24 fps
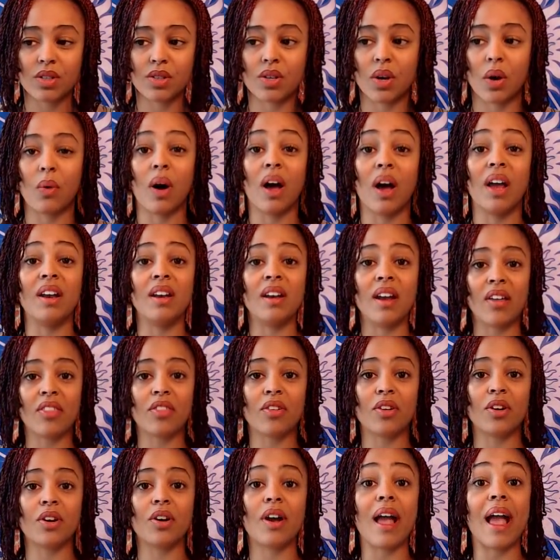So
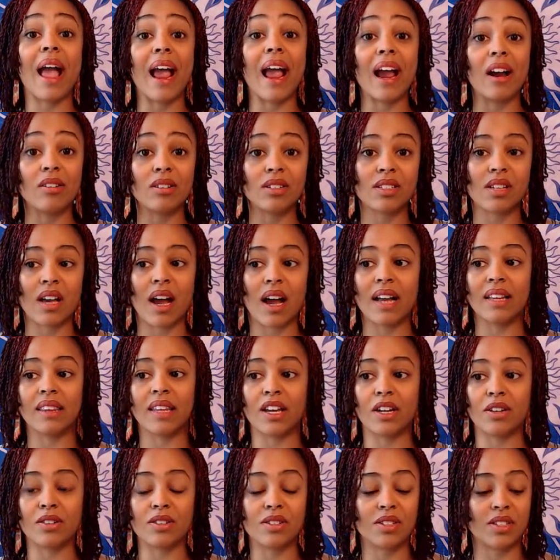another air sign
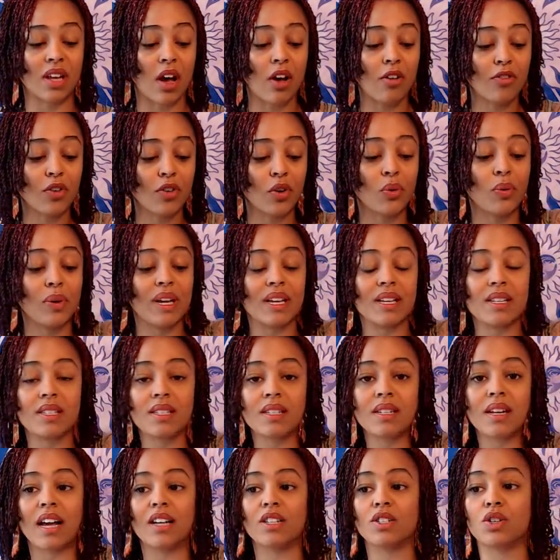like yourself who
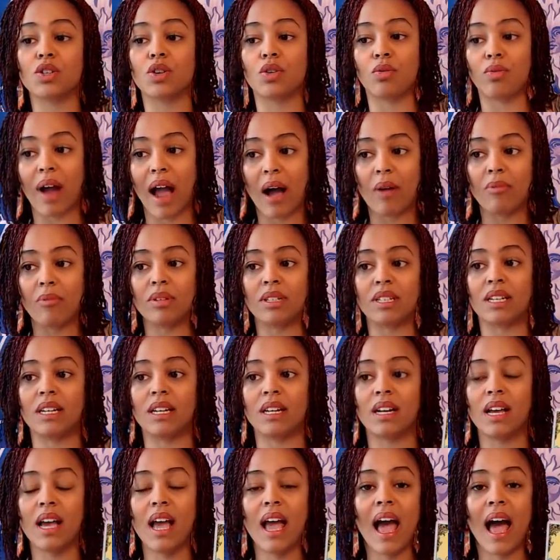isn't as
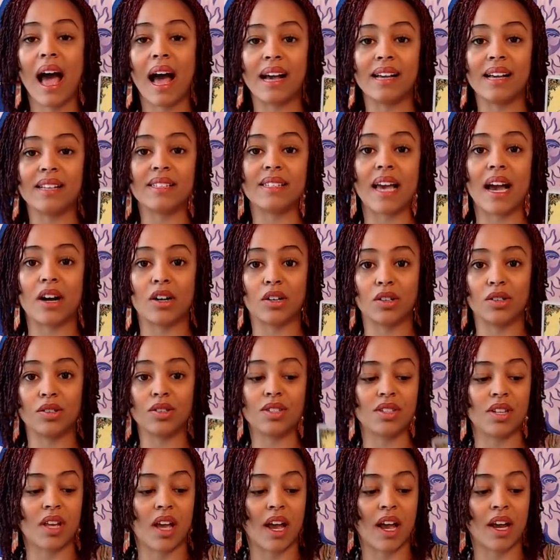grounded as that earth
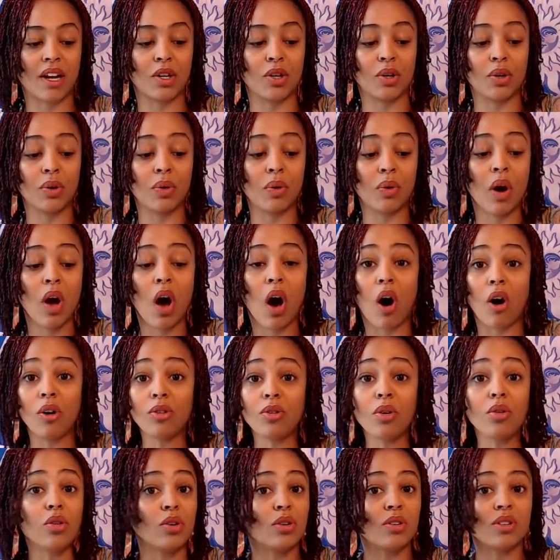sign, who,
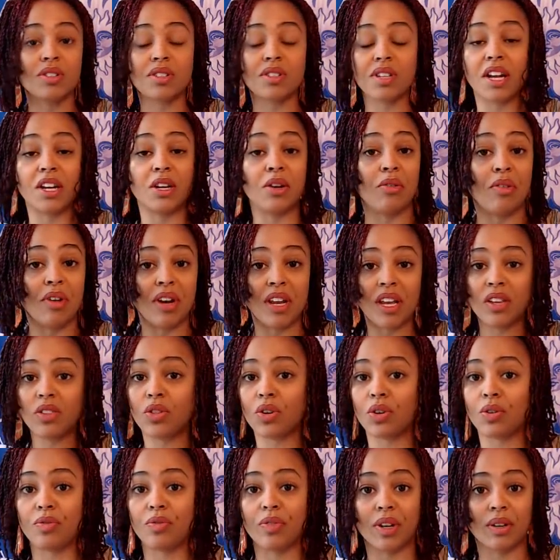although the earth sign, you need
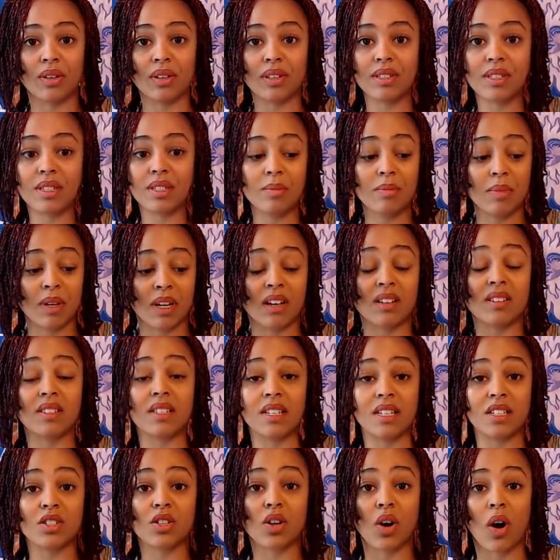their realism because
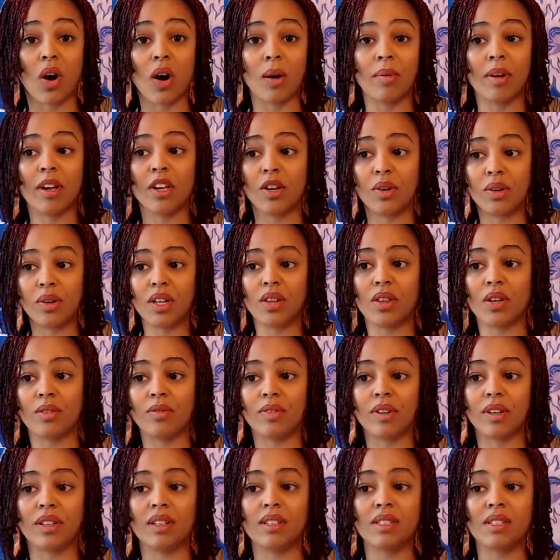it is karmic, you need their
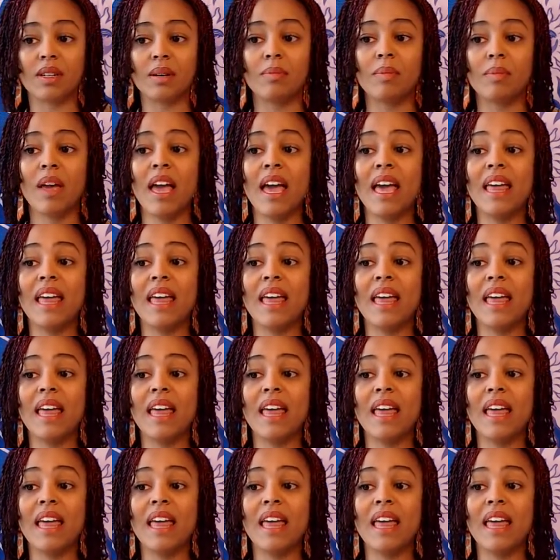realism.